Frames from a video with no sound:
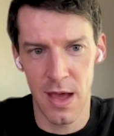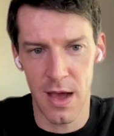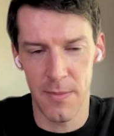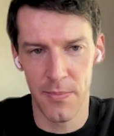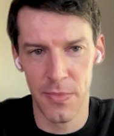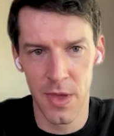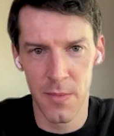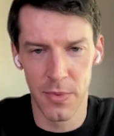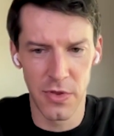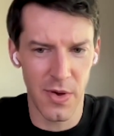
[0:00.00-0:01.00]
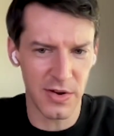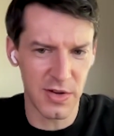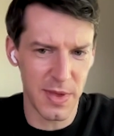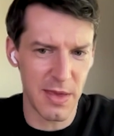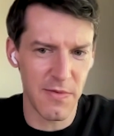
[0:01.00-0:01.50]
Um, but you
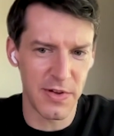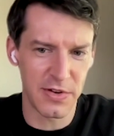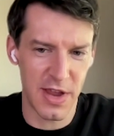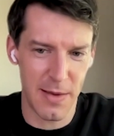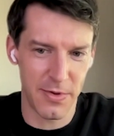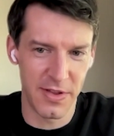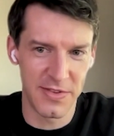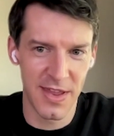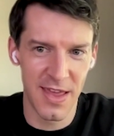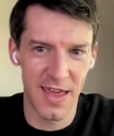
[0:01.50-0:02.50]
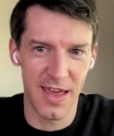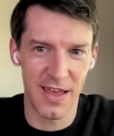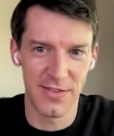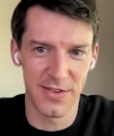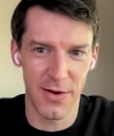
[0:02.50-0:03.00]
actually became a venture capitalist,
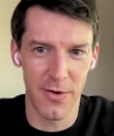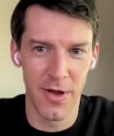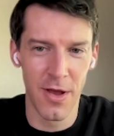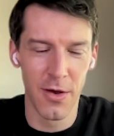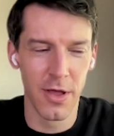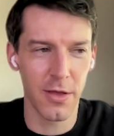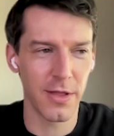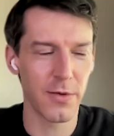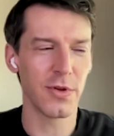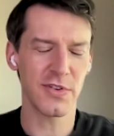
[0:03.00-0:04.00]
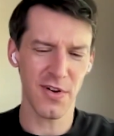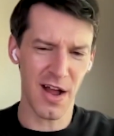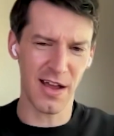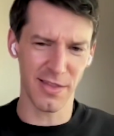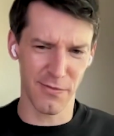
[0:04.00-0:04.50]
and so what's your
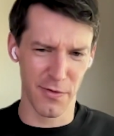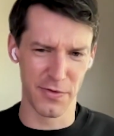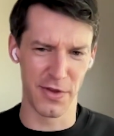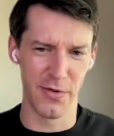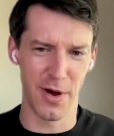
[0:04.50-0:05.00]
high level view?